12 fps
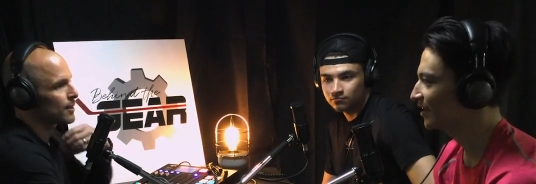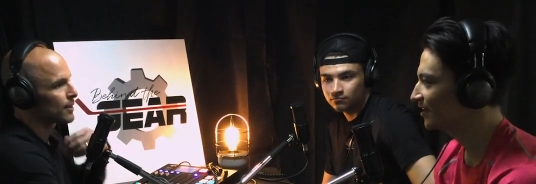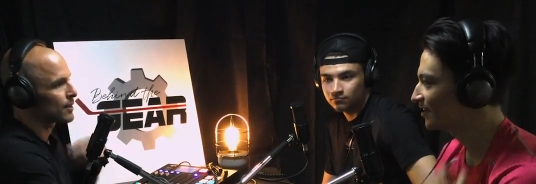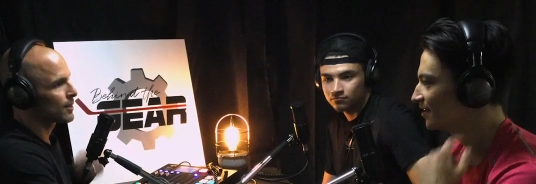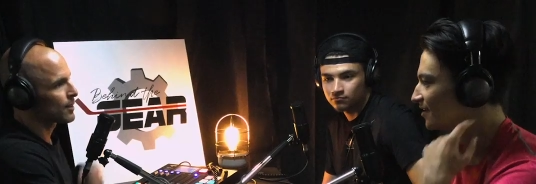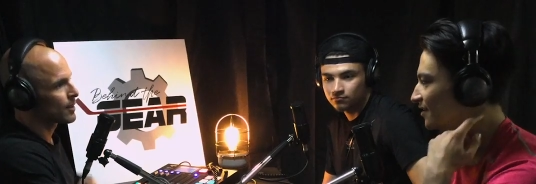
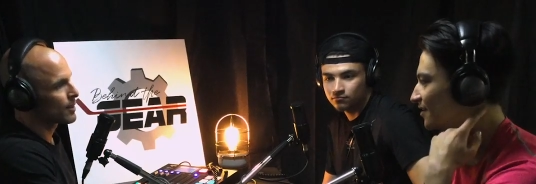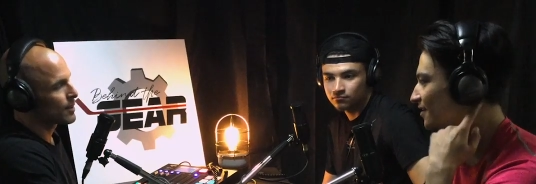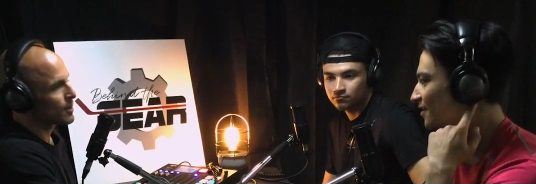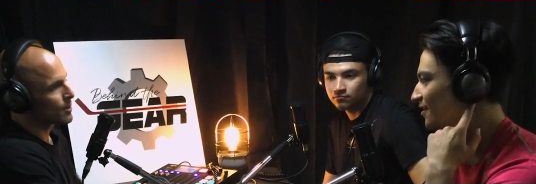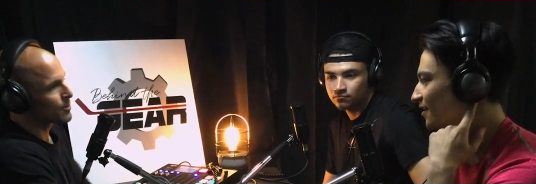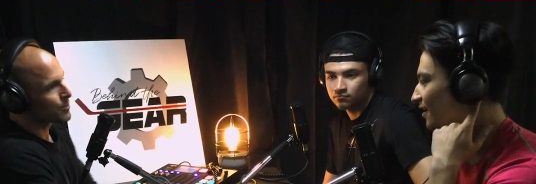Speaker 1: And
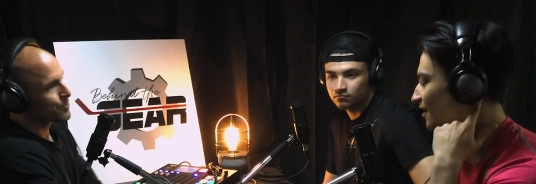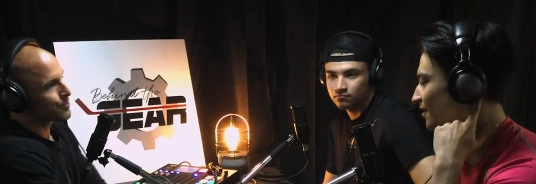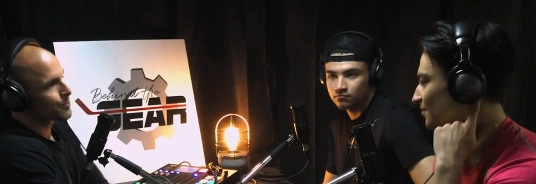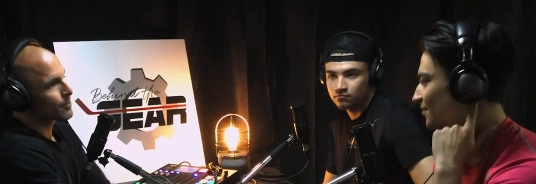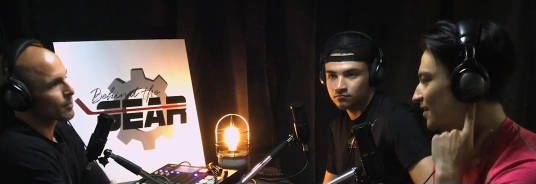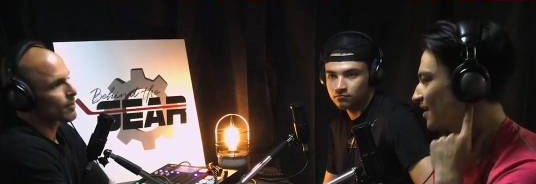
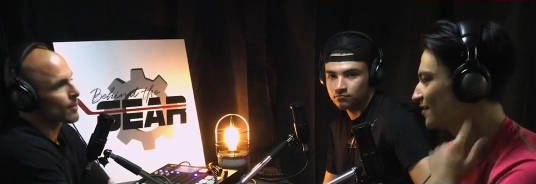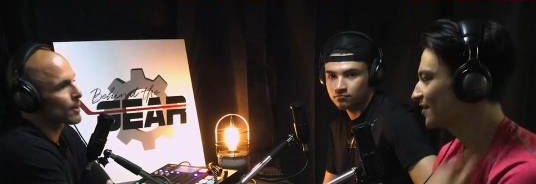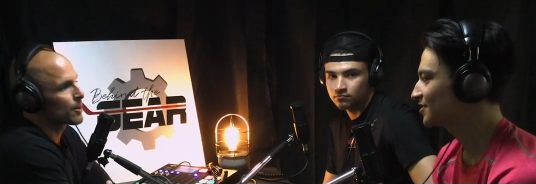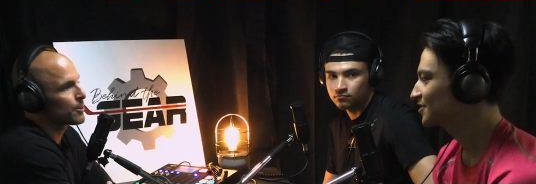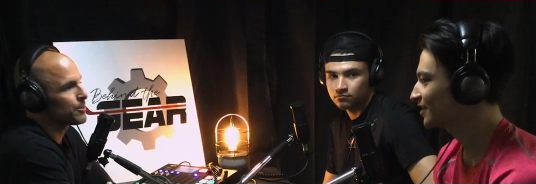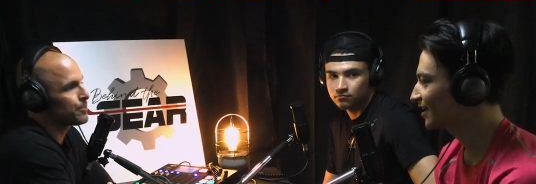um, I
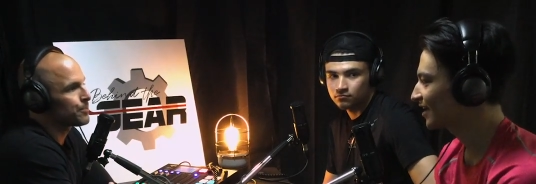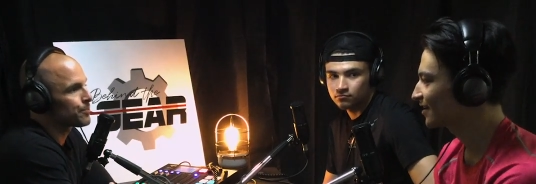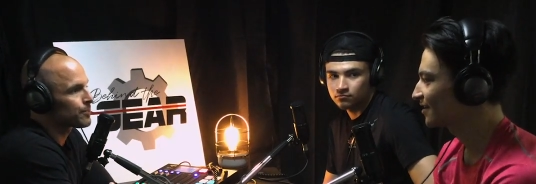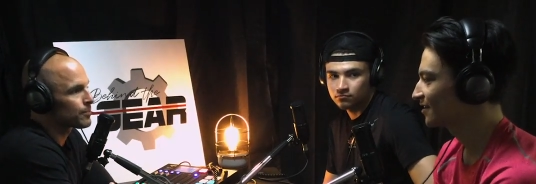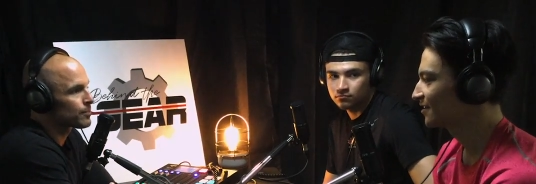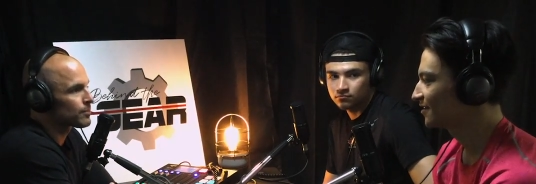eventually like
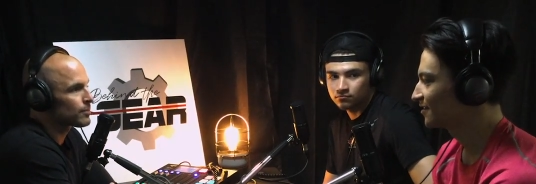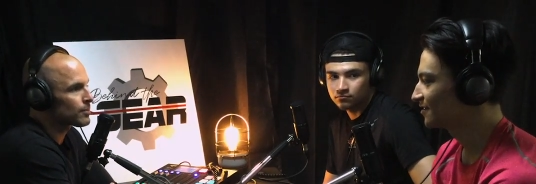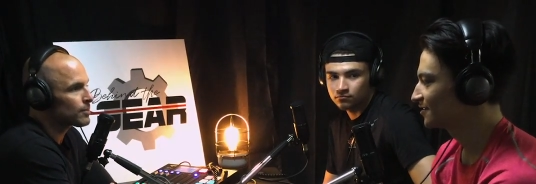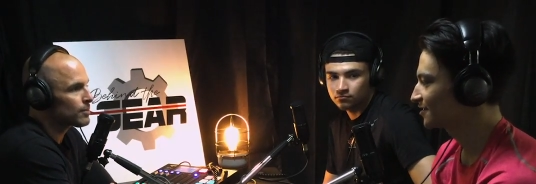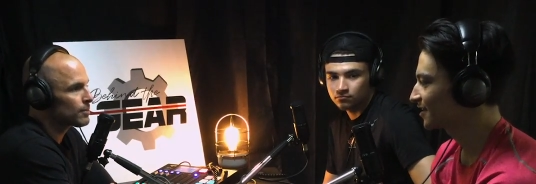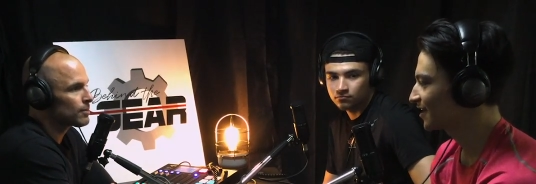
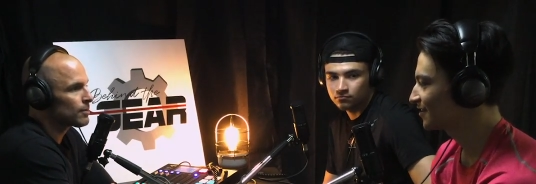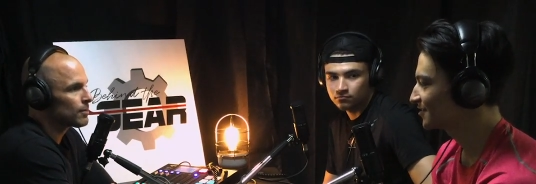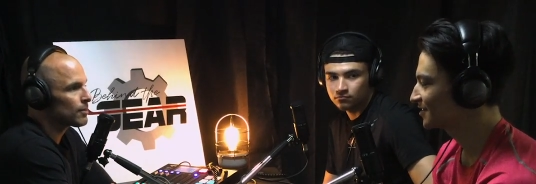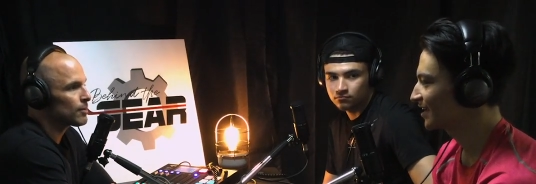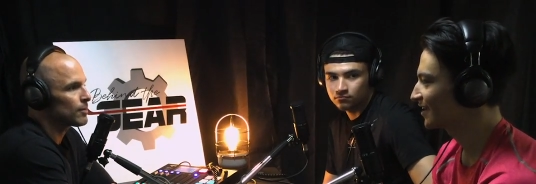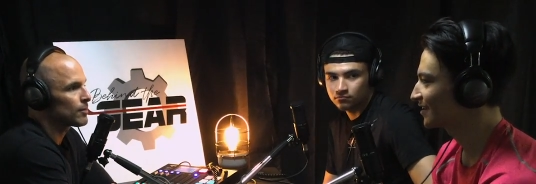just kind of
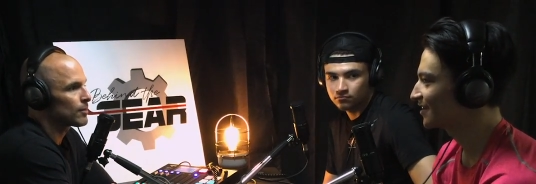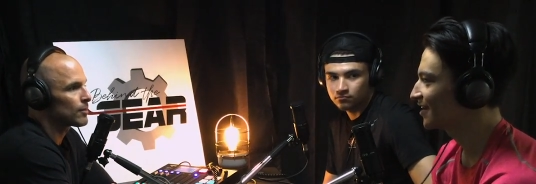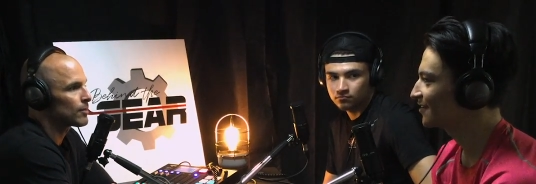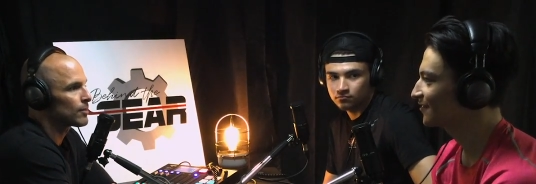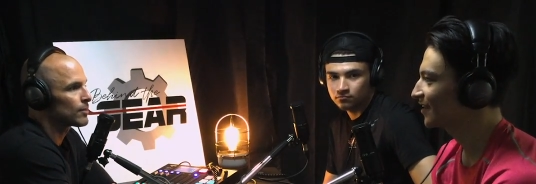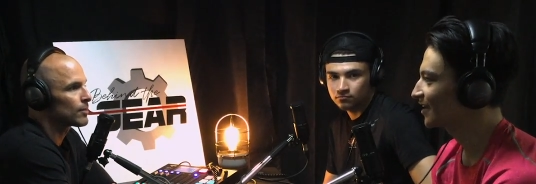was like
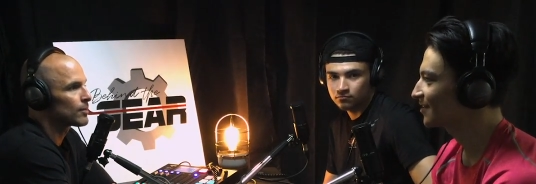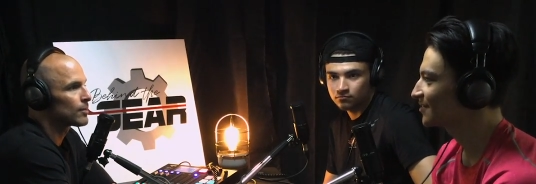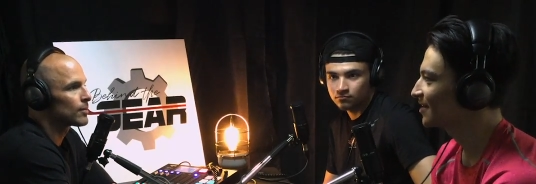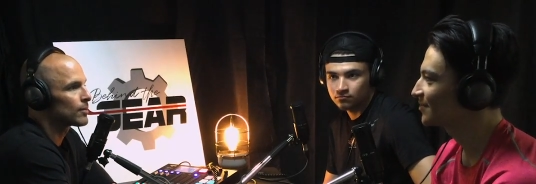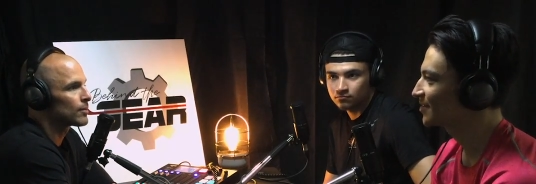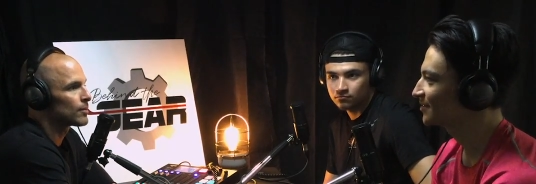enough. Like I'm
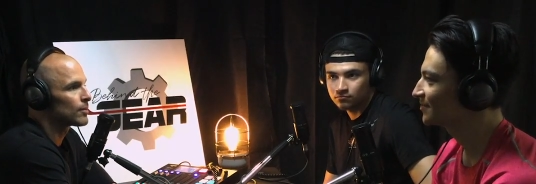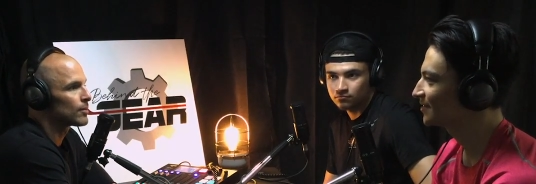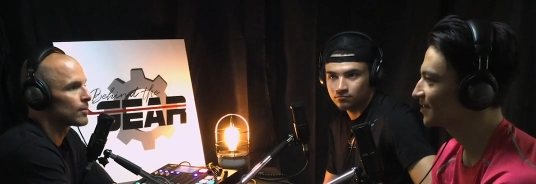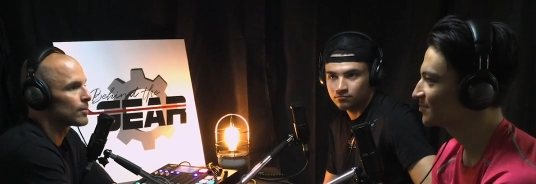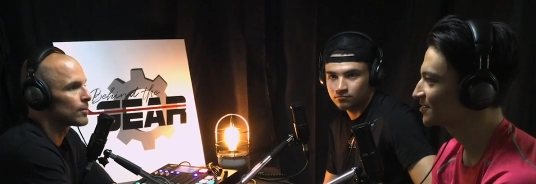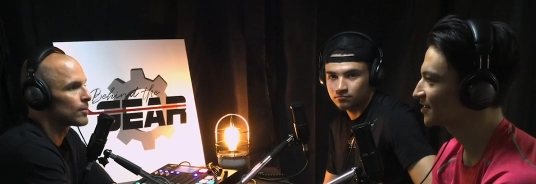not, I'm not,
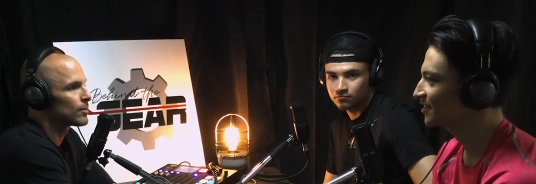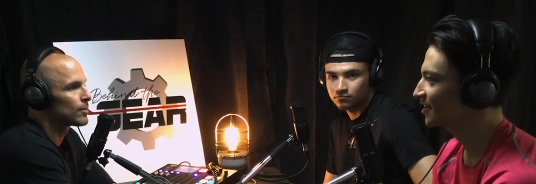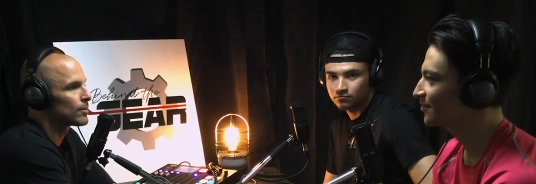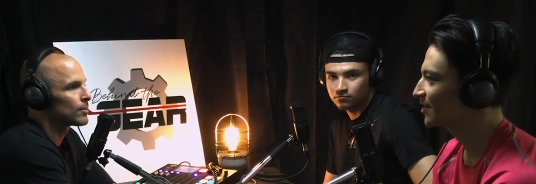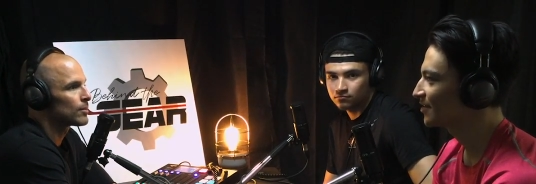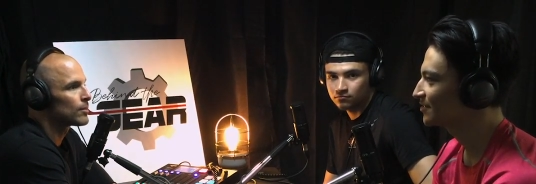I'm just gonna
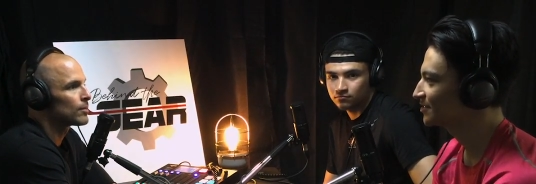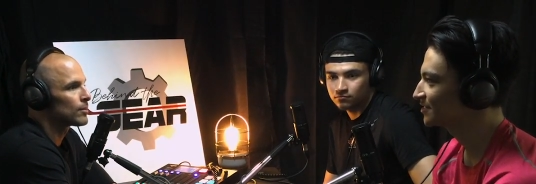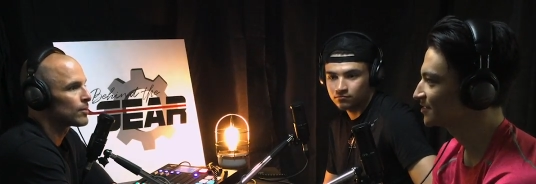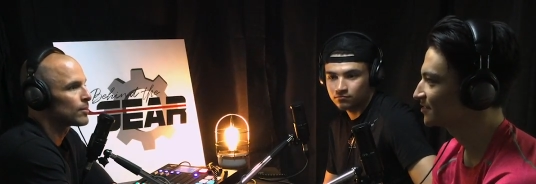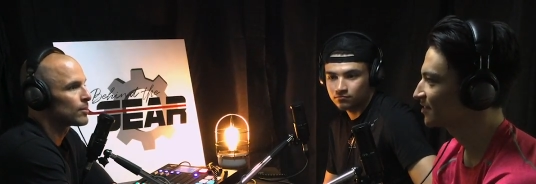come out and just